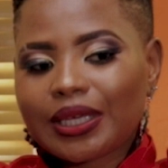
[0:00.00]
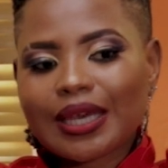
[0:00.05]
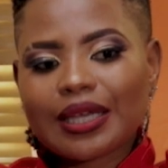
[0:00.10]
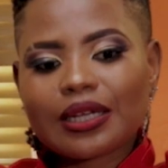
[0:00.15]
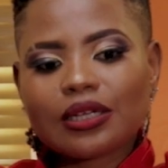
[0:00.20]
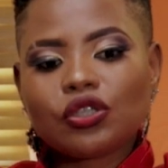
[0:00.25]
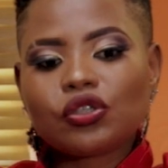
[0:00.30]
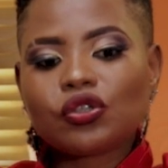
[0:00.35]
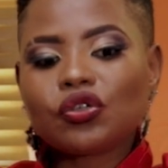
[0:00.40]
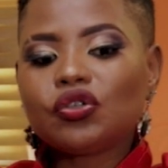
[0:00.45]

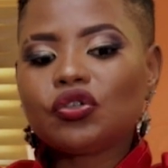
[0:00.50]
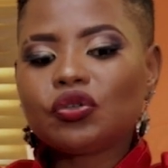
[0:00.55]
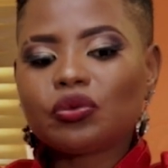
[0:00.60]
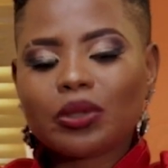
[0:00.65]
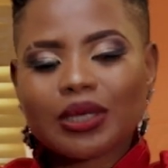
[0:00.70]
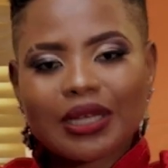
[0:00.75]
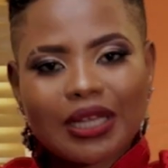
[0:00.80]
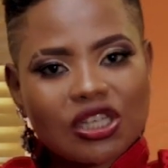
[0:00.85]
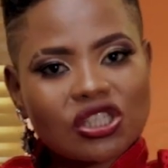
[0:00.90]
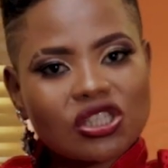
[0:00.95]
get into new
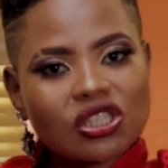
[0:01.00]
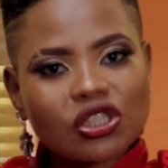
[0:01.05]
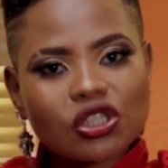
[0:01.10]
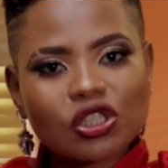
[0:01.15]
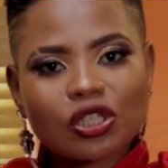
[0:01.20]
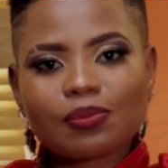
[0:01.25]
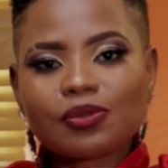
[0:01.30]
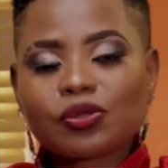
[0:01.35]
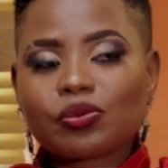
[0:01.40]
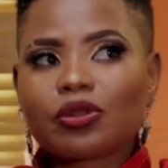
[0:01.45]

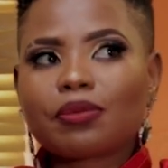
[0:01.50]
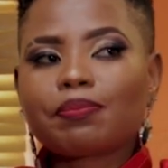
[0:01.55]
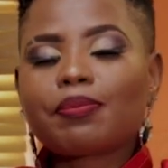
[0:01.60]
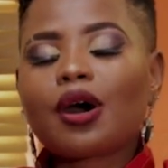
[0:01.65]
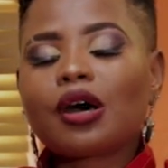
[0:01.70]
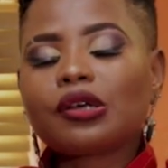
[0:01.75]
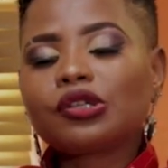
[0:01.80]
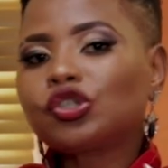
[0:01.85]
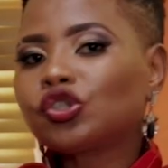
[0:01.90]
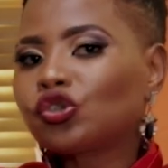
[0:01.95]
relationships with
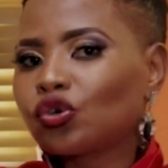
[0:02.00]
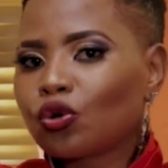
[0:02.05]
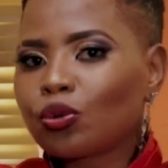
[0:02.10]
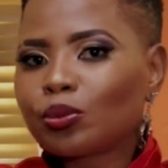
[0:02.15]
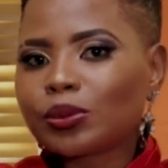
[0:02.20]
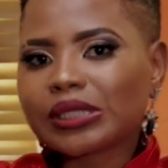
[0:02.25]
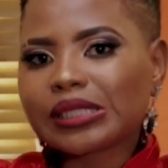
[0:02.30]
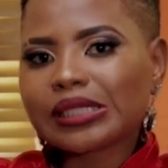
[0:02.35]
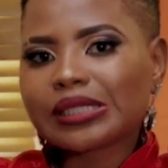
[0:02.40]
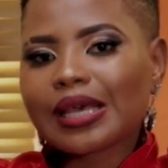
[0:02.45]
past
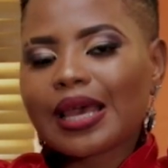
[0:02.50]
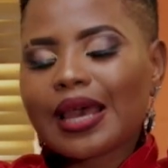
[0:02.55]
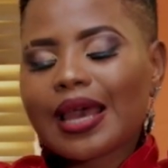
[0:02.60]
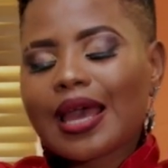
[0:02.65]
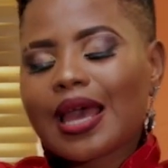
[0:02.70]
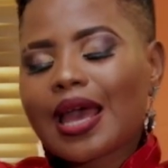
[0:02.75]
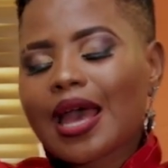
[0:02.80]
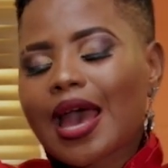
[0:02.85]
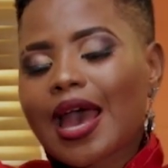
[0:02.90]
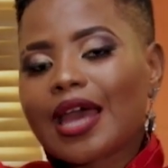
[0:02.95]
traumas,
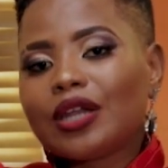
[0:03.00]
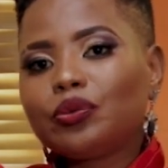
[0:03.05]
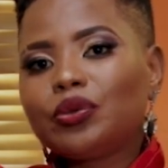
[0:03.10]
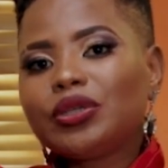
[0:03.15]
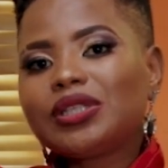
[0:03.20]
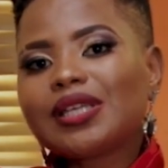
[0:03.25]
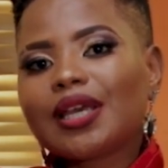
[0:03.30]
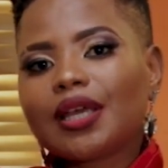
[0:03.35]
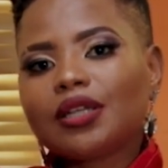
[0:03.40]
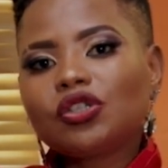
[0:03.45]
and
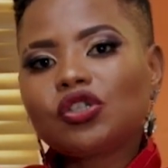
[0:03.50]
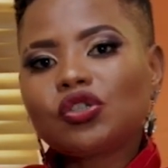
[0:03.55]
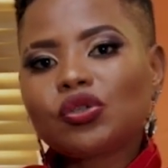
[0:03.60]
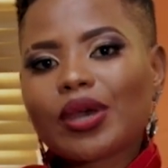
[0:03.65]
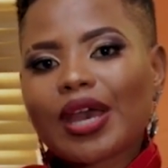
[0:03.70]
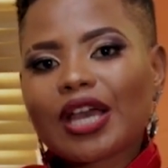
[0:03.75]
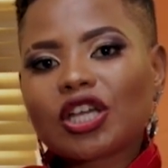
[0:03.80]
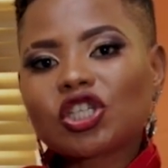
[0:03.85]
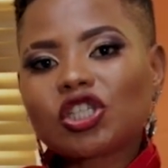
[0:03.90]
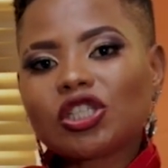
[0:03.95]
we tend
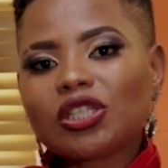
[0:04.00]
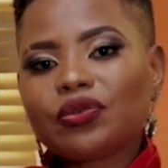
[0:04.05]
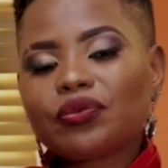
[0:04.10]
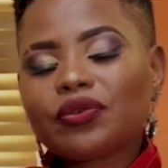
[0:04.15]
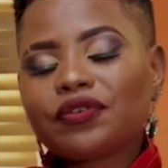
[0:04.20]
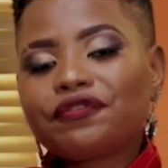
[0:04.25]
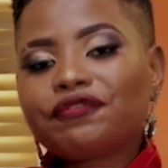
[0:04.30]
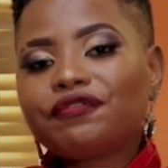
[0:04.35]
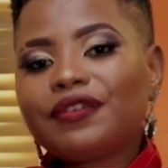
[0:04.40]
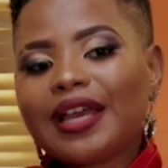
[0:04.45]
to actually
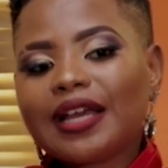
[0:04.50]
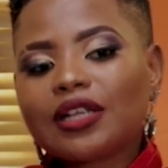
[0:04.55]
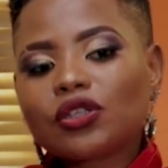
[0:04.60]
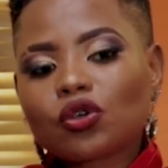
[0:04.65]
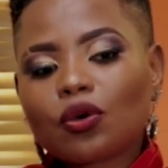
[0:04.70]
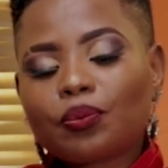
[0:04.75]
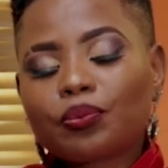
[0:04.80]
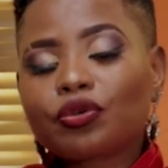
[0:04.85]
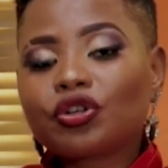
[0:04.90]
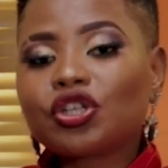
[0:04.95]

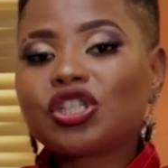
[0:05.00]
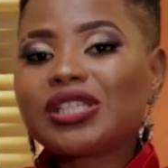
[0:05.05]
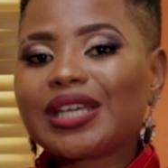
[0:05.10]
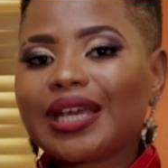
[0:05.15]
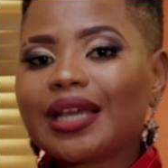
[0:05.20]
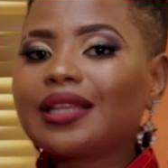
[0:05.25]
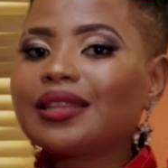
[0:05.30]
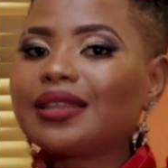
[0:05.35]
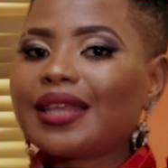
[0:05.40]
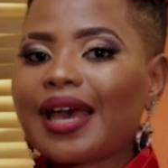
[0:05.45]
reflect or
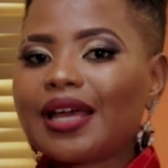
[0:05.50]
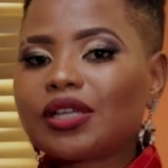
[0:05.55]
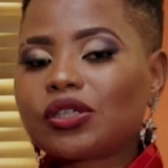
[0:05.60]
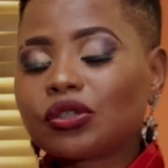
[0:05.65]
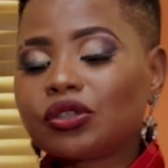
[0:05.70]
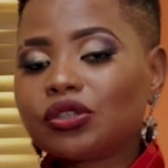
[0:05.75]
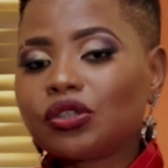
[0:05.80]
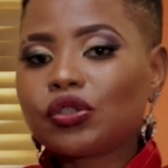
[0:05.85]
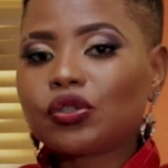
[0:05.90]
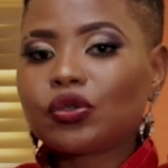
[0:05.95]
project that
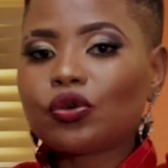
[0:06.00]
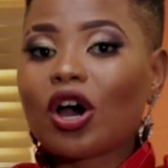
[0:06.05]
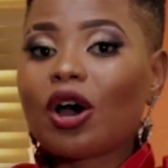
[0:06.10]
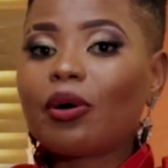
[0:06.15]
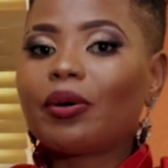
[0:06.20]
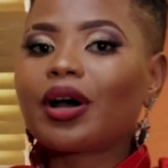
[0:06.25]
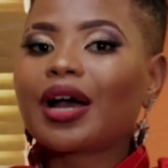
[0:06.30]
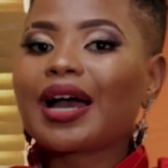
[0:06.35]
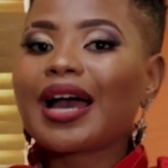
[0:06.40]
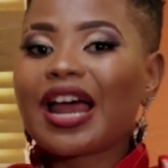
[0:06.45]
onto
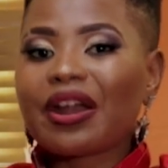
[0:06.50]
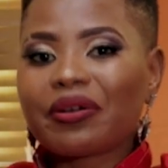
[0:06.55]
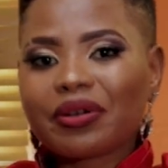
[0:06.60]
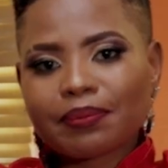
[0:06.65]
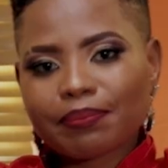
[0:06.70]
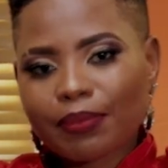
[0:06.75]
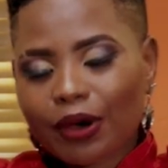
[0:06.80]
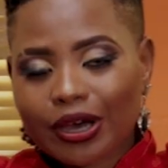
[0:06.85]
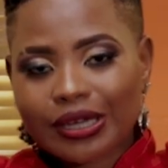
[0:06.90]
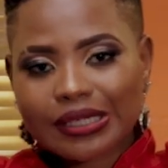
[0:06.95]
our
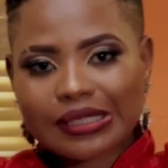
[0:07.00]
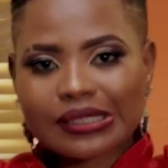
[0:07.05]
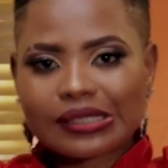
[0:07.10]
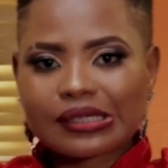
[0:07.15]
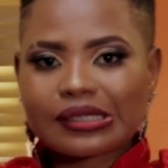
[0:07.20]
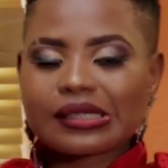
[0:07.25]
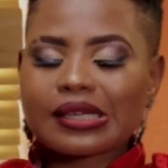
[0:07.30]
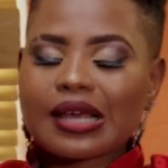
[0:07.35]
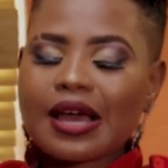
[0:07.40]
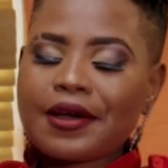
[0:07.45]
current
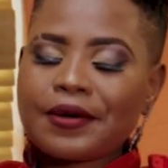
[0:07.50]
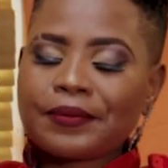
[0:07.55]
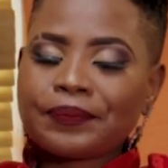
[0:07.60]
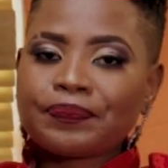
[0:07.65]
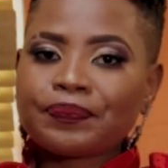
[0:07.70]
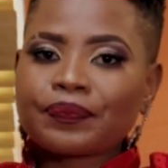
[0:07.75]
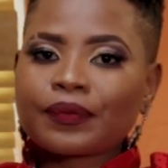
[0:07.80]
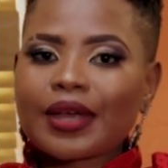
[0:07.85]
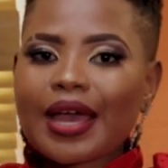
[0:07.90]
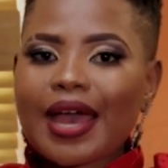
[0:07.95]
partners.
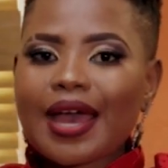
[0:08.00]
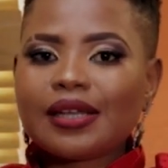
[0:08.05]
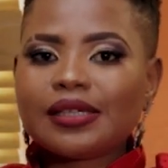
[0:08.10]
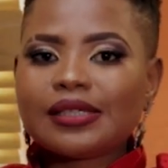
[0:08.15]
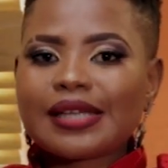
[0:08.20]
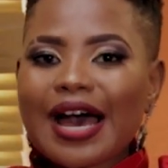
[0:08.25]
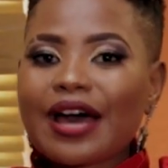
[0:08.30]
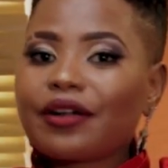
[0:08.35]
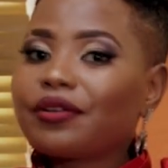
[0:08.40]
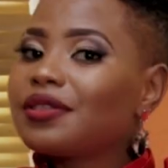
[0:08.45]

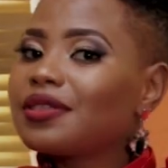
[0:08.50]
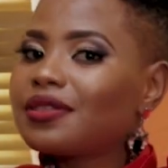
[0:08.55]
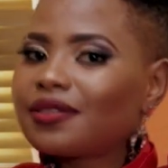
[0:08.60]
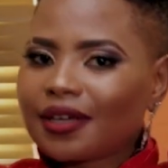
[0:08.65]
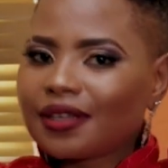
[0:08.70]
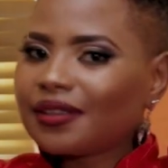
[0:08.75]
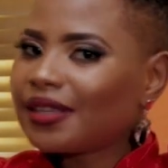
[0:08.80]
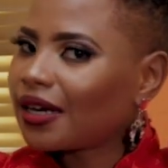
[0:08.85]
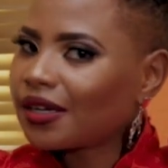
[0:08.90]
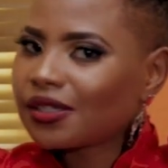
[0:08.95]
And I don't
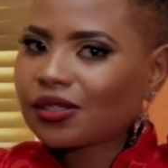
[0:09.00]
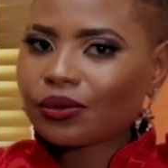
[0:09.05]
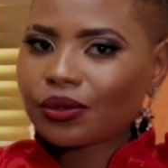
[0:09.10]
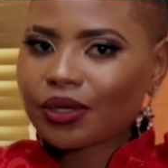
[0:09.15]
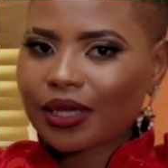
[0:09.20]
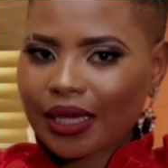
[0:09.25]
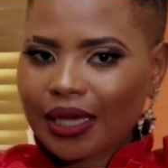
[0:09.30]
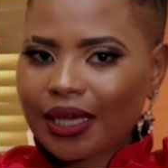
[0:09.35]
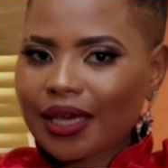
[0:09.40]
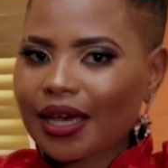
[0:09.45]
think that is
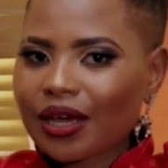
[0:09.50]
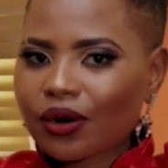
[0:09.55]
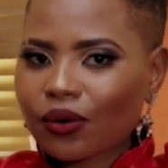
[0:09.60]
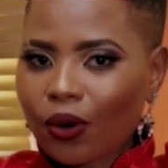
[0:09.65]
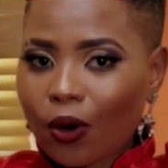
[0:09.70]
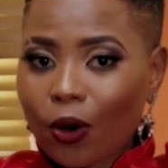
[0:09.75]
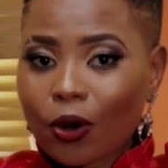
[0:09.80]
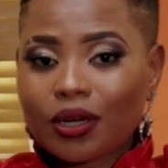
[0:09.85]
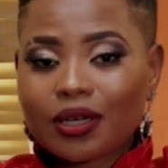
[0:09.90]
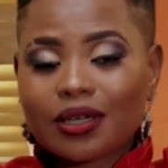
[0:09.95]
okay at
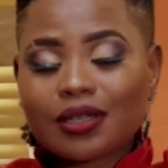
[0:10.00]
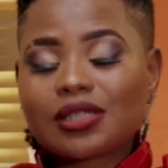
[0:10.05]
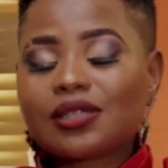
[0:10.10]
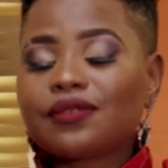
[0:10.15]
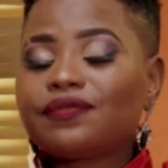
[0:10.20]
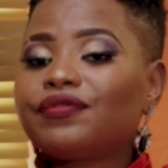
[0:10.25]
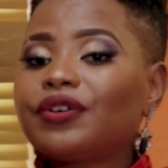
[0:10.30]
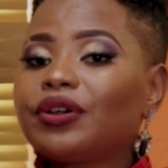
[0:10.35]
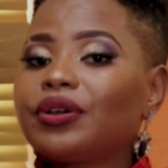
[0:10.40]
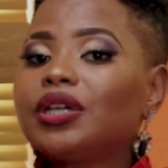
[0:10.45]
all,
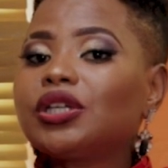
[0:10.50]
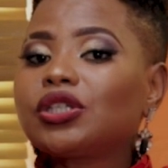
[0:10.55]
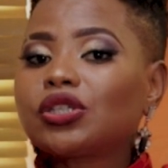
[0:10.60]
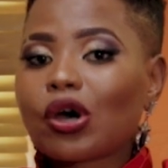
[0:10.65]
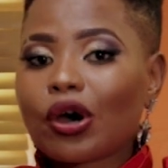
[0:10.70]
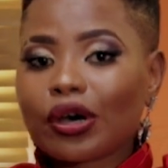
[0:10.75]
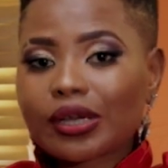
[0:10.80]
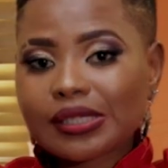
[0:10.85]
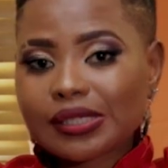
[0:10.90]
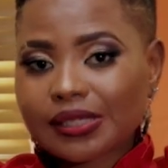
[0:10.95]
it's very
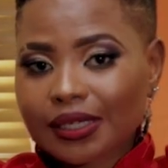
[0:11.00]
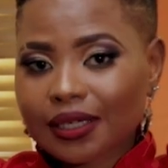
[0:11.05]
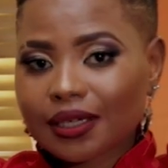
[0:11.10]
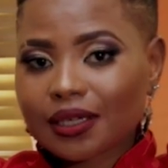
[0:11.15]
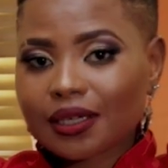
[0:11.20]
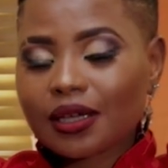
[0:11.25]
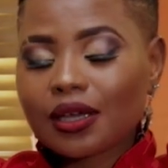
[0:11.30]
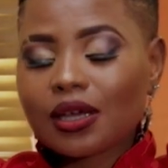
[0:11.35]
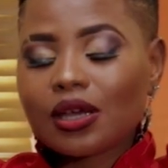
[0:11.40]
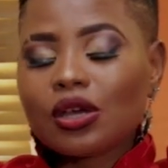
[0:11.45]
toxic.
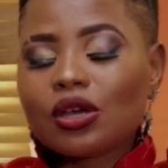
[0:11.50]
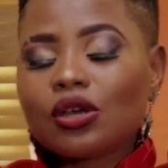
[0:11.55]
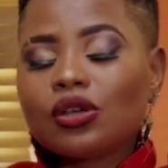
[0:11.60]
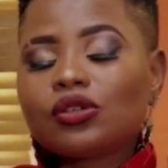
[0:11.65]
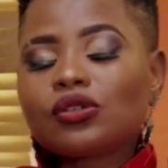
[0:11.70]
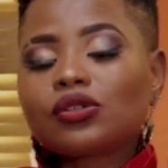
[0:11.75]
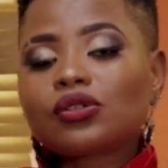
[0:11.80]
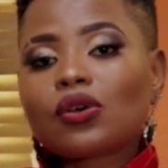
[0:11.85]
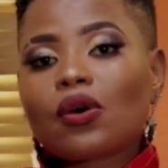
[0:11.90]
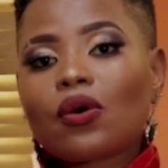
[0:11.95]

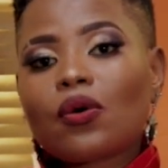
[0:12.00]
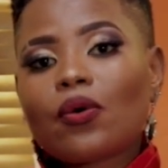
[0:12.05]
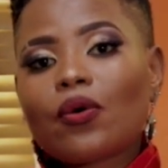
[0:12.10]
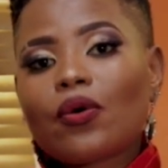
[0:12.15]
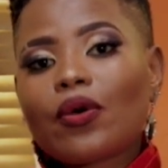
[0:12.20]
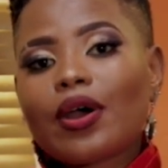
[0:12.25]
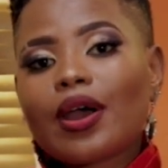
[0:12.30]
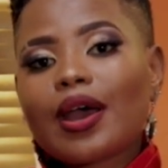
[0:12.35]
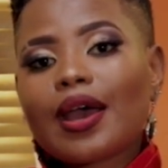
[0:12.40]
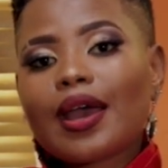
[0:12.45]

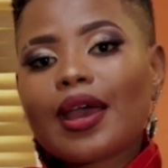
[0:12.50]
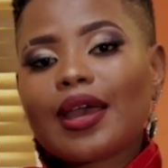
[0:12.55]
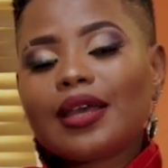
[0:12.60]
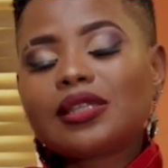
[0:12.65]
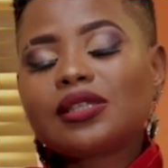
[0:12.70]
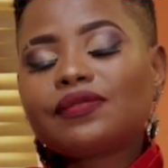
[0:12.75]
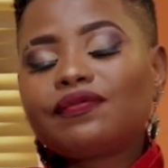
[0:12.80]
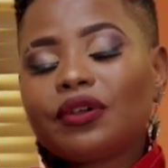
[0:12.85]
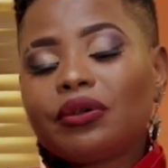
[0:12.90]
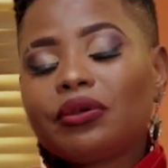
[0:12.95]
So
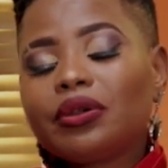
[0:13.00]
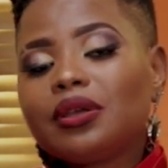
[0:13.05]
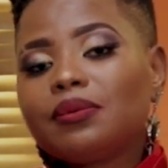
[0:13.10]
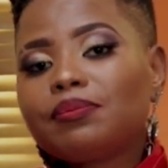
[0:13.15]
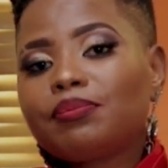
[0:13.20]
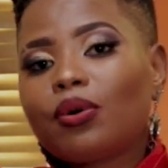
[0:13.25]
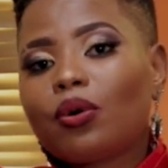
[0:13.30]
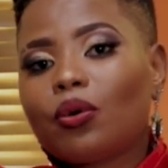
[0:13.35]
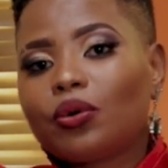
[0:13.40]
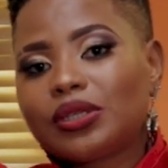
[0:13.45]
it's very
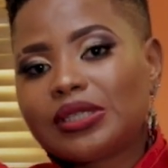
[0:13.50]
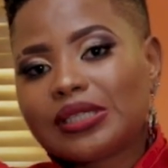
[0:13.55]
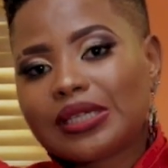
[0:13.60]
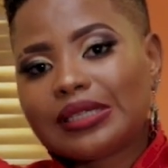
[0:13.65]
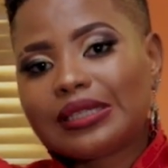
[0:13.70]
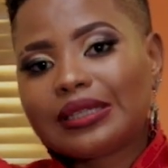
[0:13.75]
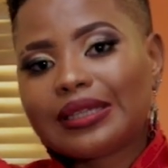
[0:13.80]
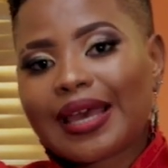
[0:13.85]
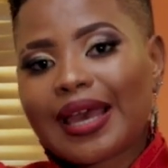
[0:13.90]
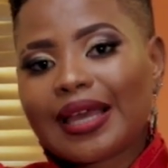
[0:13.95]

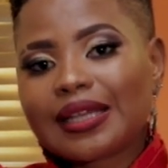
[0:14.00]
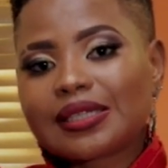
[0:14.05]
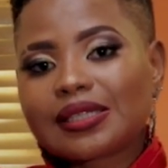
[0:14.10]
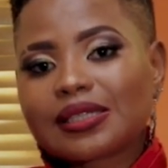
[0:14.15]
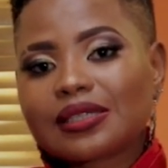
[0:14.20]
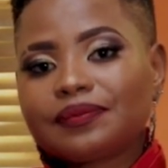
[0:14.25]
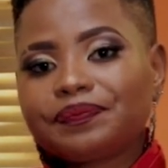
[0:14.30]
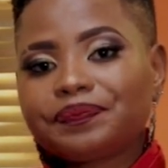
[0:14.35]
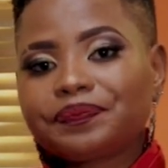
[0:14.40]
important that